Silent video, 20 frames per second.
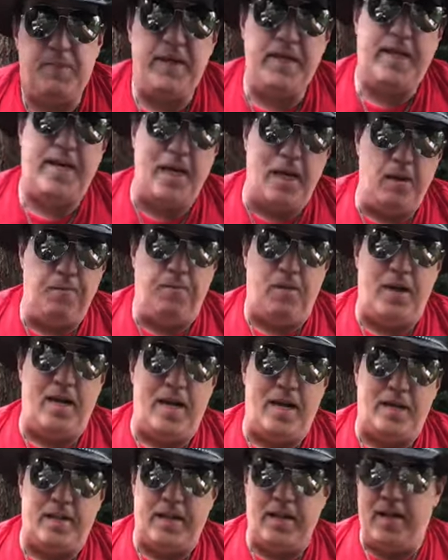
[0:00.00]
be careful
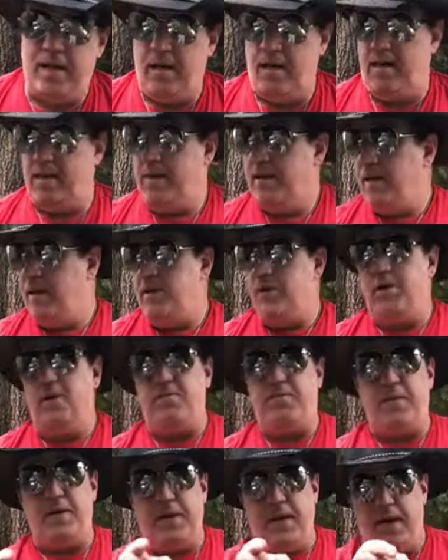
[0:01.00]
out there and
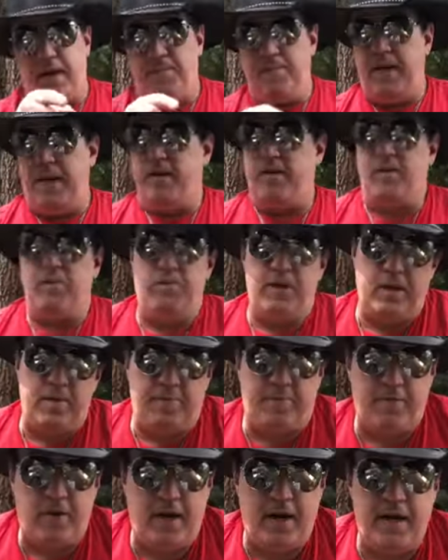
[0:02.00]
don't forget about the Red
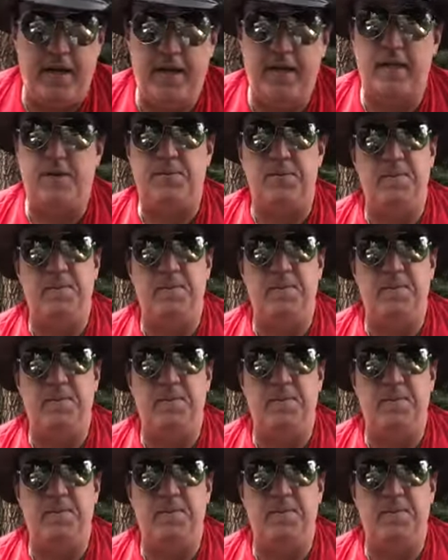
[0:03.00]
Fridays.